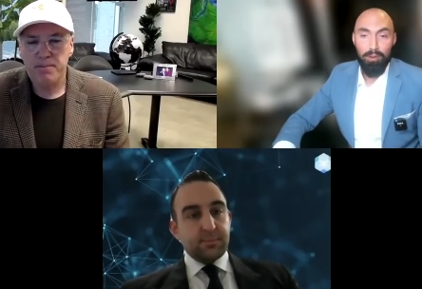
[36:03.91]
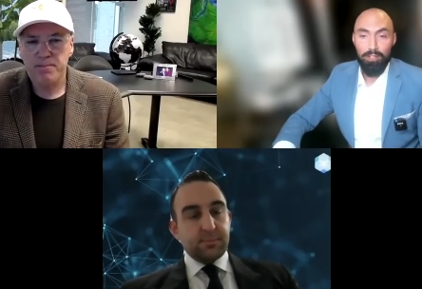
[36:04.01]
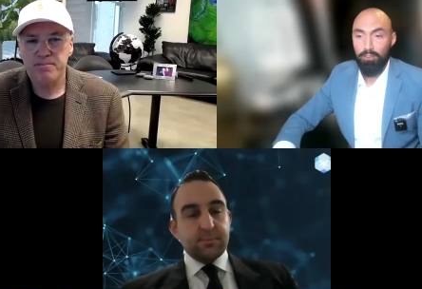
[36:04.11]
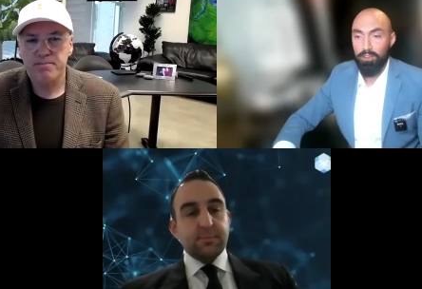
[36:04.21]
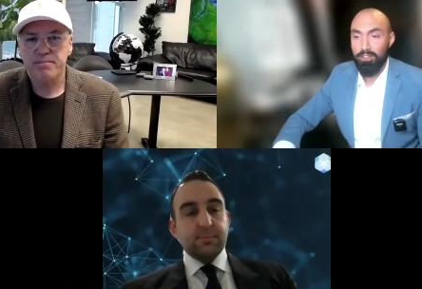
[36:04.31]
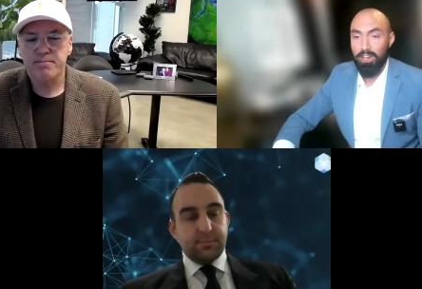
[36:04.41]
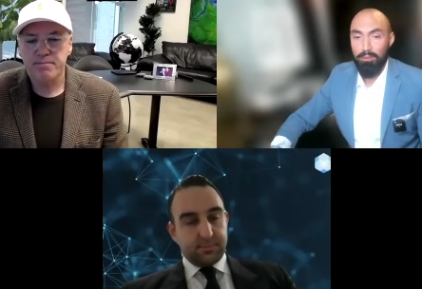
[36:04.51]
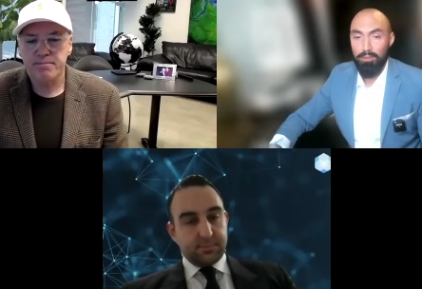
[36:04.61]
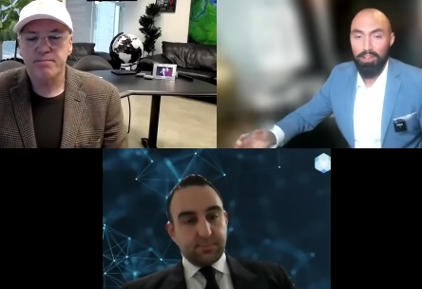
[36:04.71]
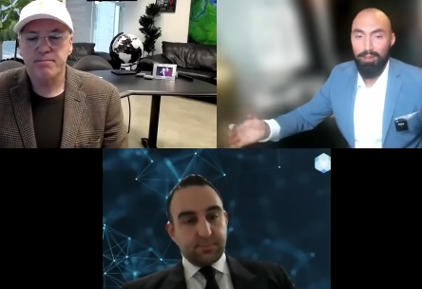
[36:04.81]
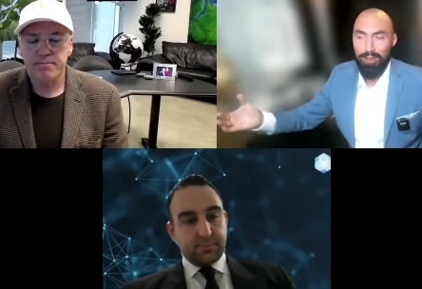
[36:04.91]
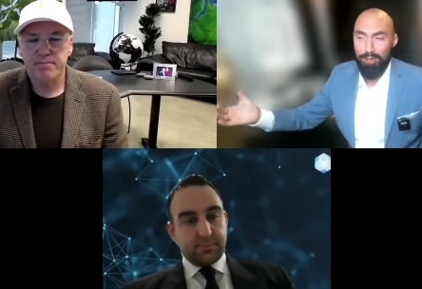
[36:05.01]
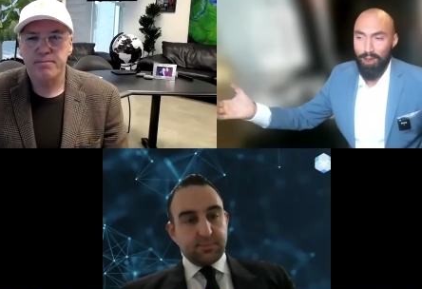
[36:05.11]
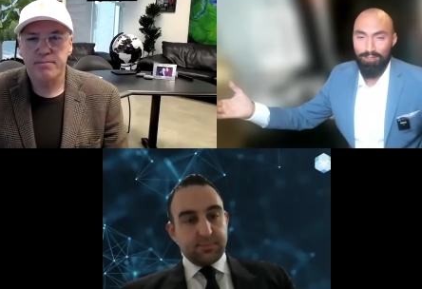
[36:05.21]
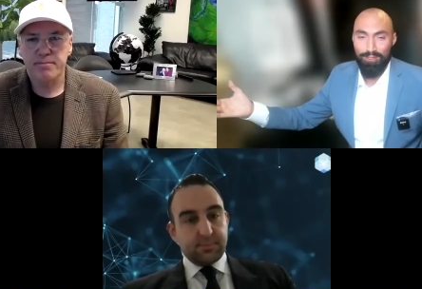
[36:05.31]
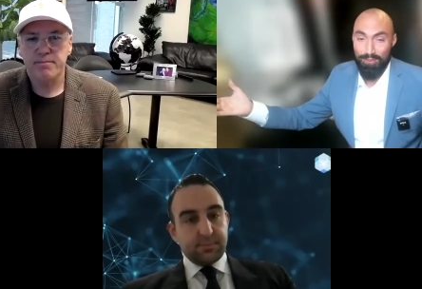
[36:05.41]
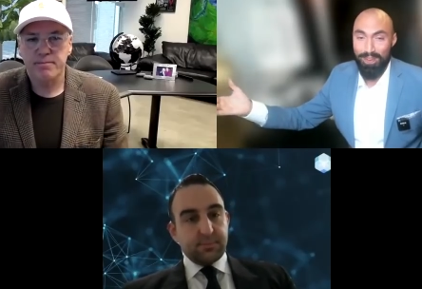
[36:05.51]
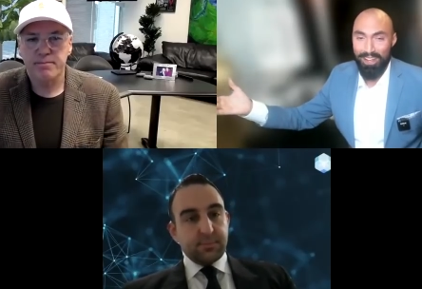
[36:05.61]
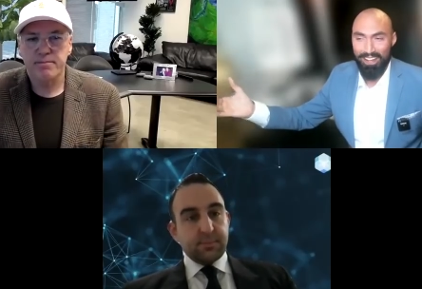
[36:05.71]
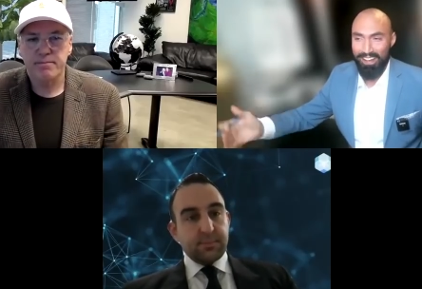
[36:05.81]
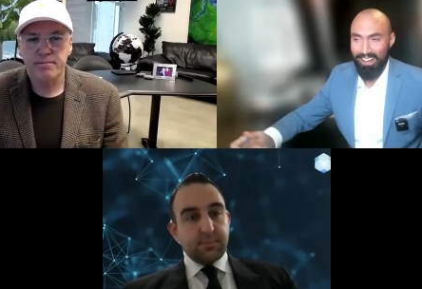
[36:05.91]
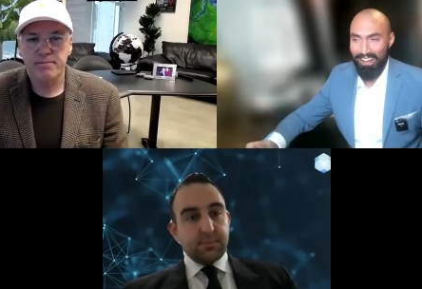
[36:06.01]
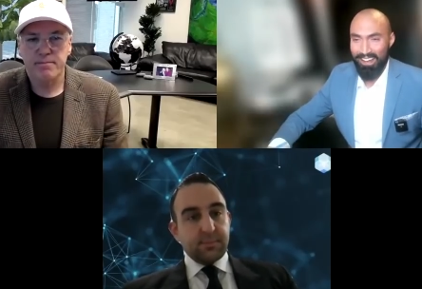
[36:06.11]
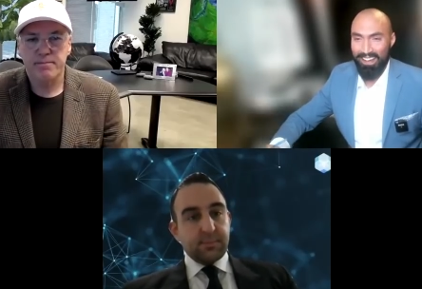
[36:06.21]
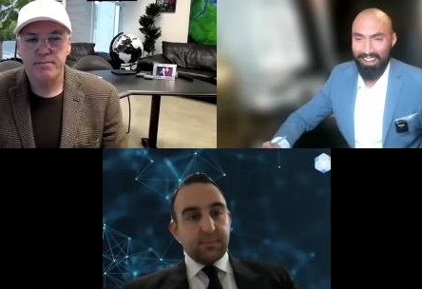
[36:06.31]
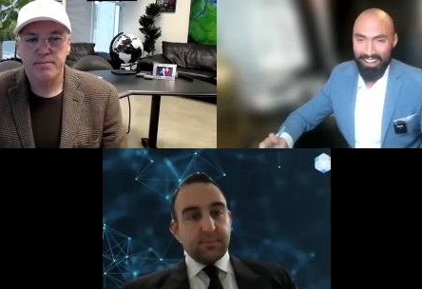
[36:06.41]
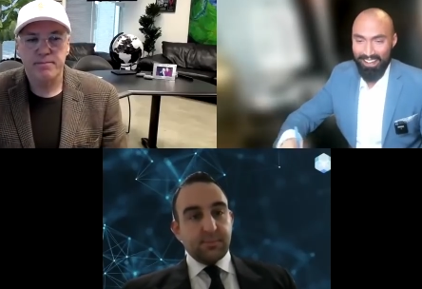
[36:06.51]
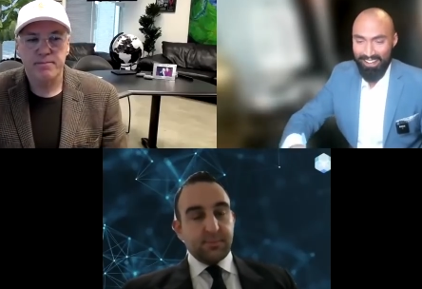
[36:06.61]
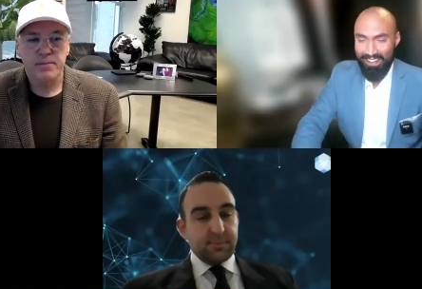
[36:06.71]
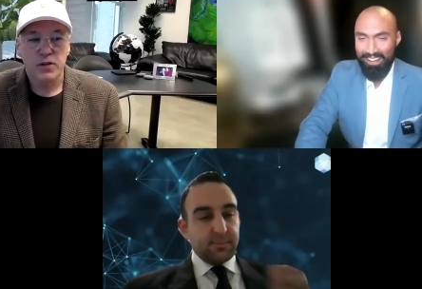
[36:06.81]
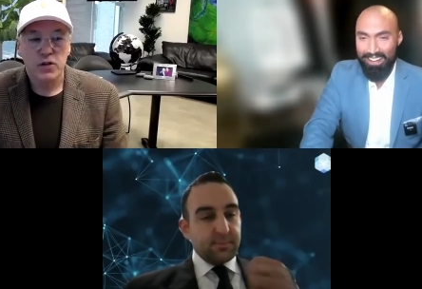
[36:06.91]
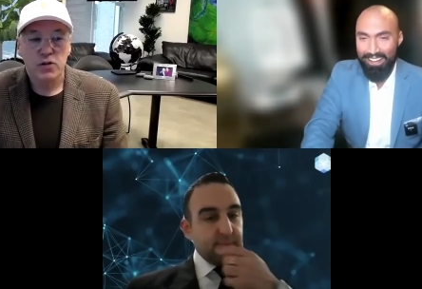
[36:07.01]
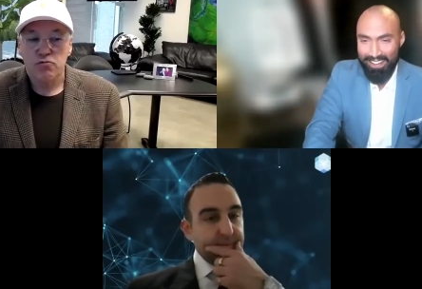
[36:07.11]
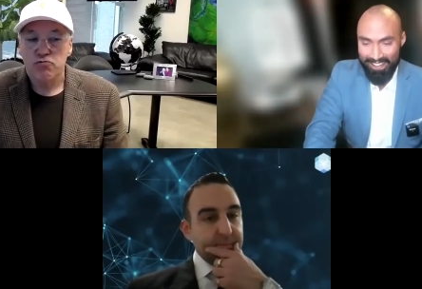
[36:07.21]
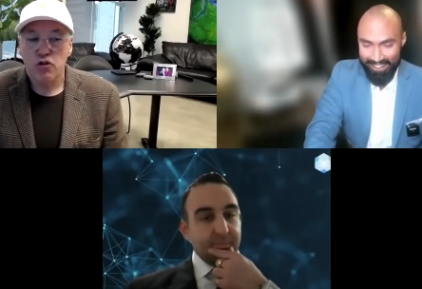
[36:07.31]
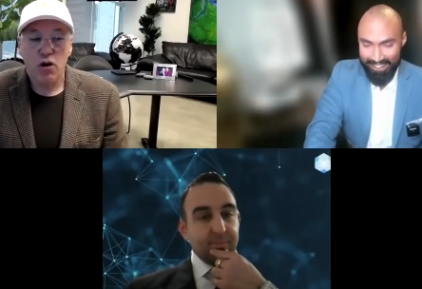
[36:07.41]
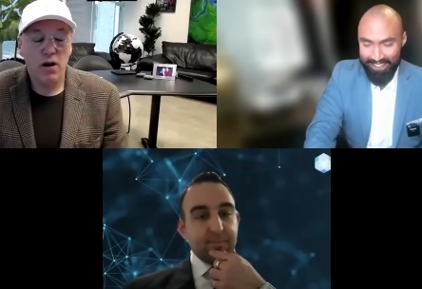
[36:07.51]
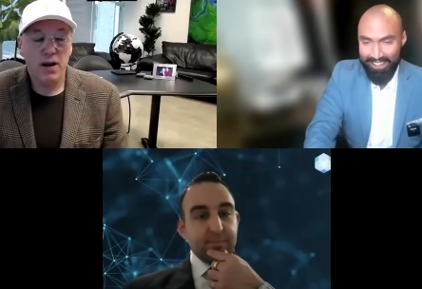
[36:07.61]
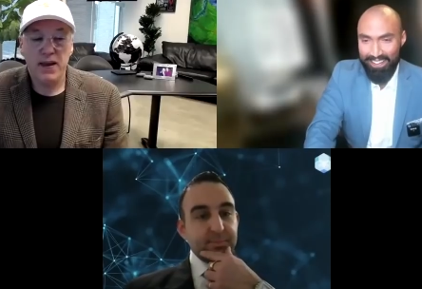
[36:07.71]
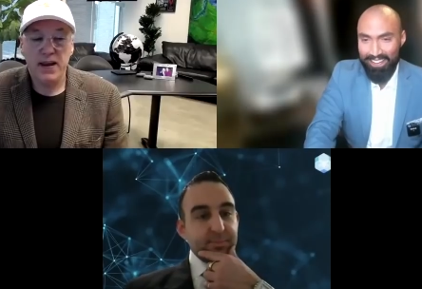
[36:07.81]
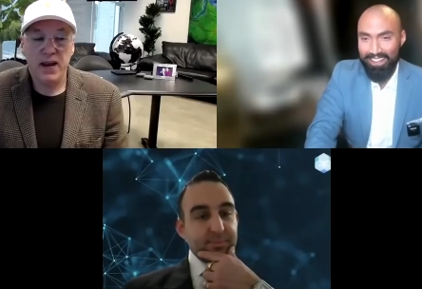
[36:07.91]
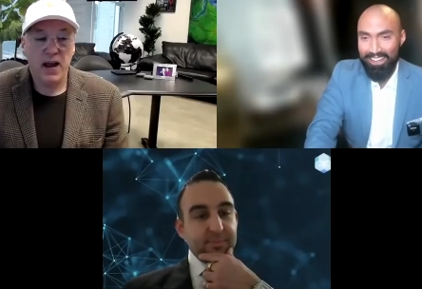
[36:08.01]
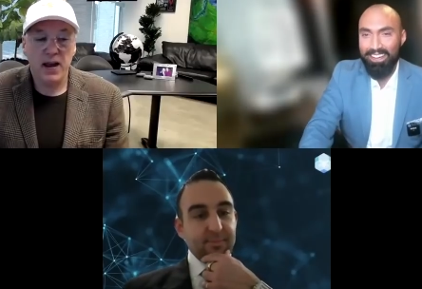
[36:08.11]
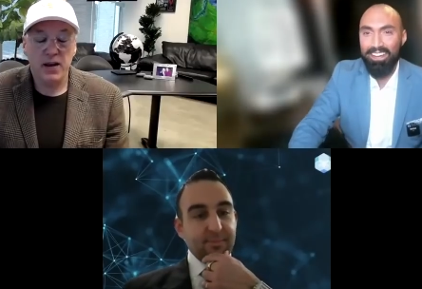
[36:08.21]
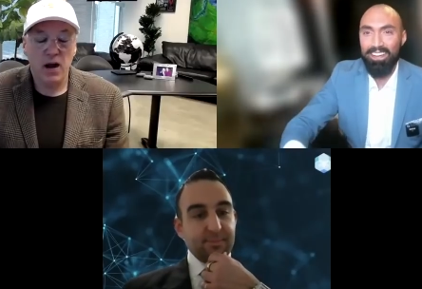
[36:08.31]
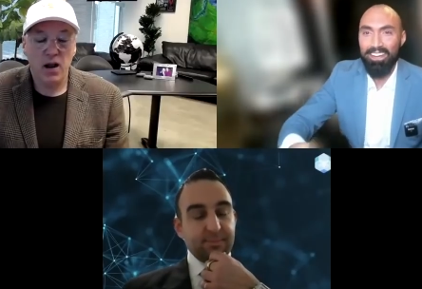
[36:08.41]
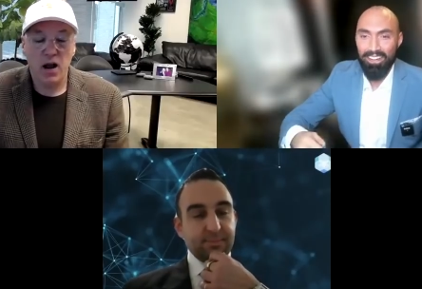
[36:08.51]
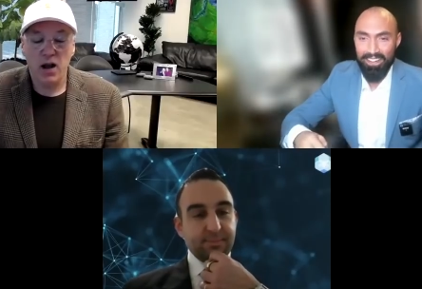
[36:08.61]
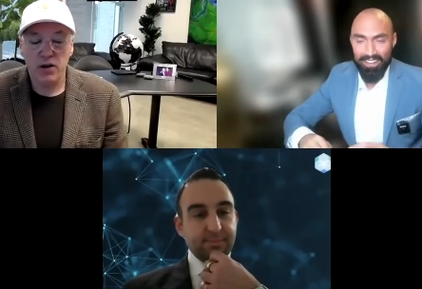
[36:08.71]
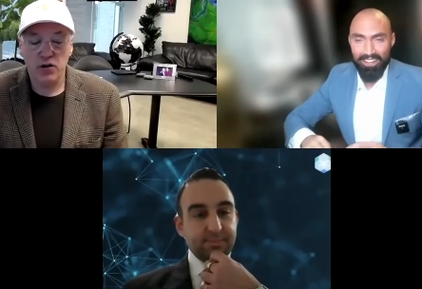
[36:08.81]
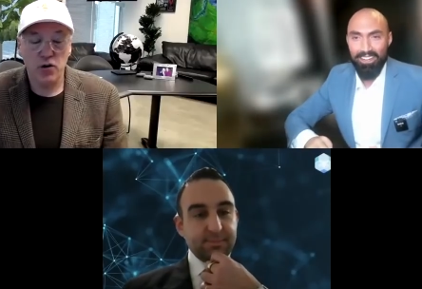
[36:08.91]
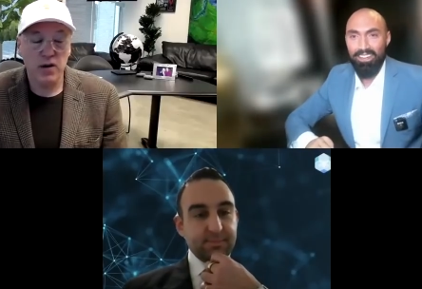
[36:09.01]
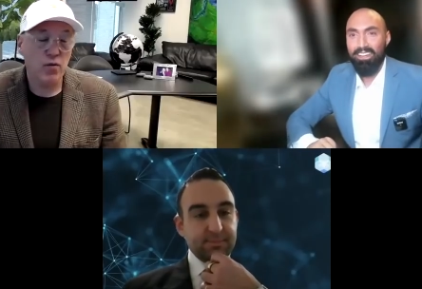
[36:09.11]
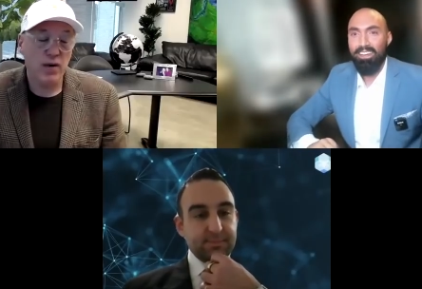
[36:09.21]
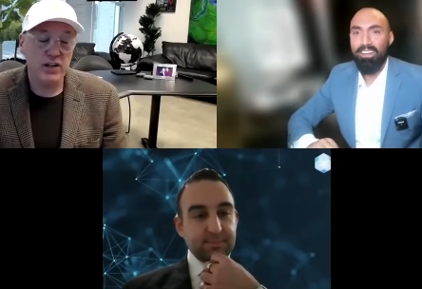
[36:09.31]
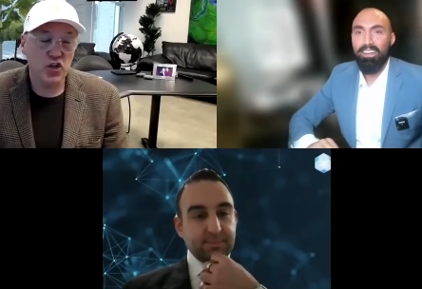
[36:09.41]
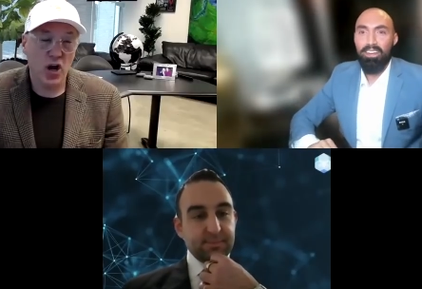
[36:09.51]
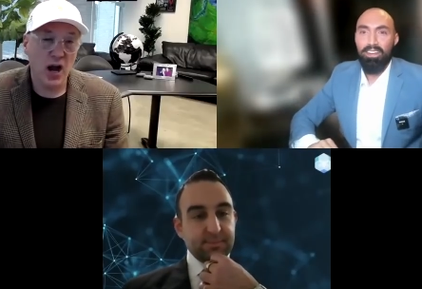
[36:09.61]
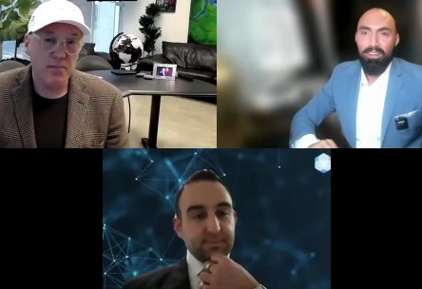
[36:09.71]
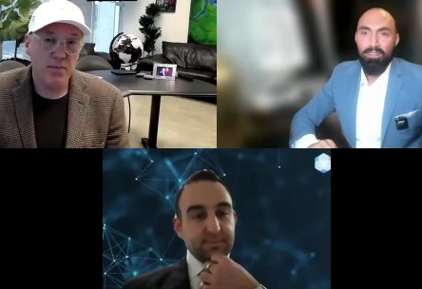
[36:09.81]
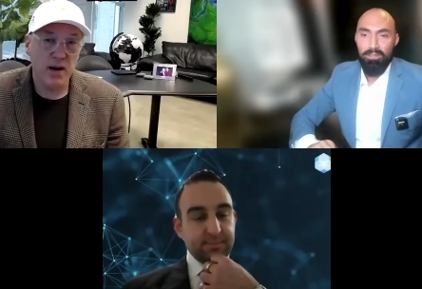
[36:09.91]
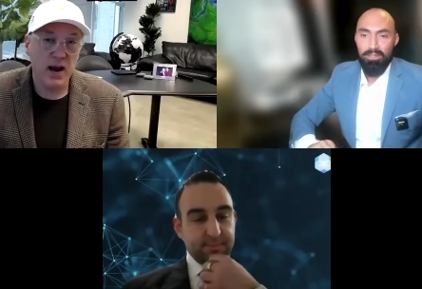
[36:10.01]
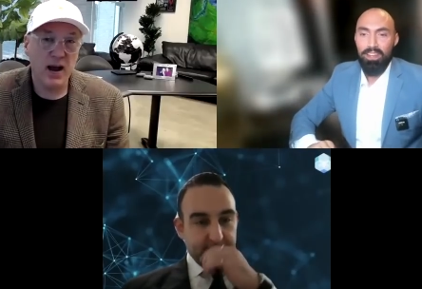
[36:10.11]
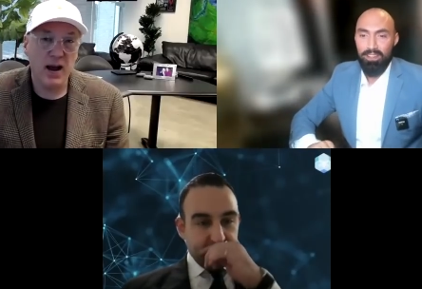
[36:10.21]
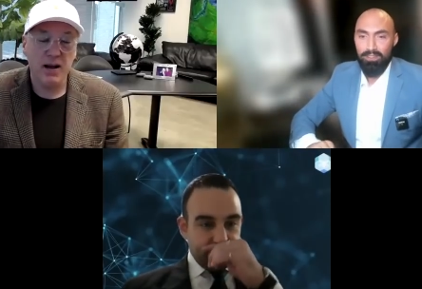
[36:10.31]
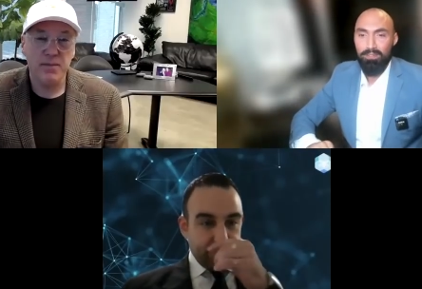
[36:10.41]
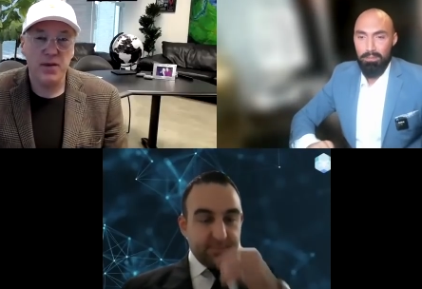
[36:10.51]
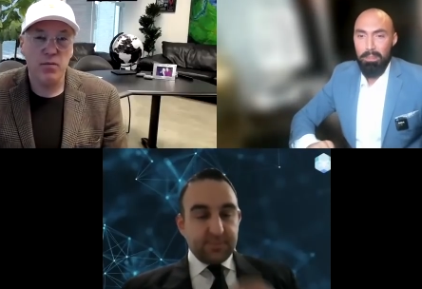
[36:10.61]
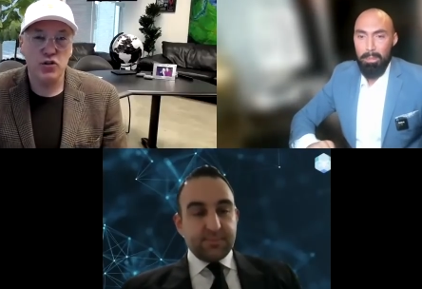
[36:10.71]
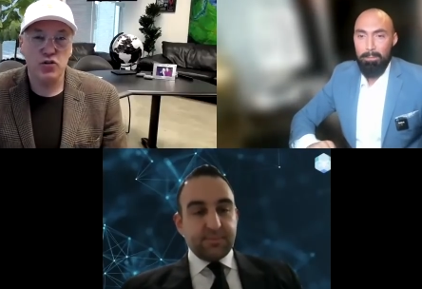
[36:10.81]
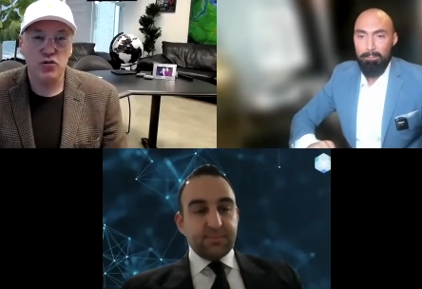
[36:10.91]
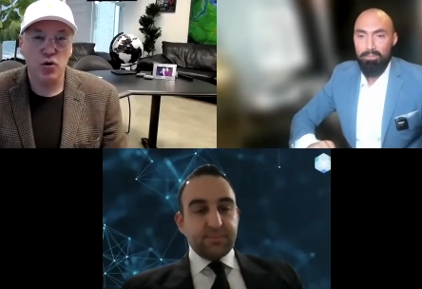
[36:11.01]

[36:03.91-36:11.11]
Speaker 1: much for your time. Do you have any questions for me?
Speaker 2: No, I think all of you are doing a great job in what you're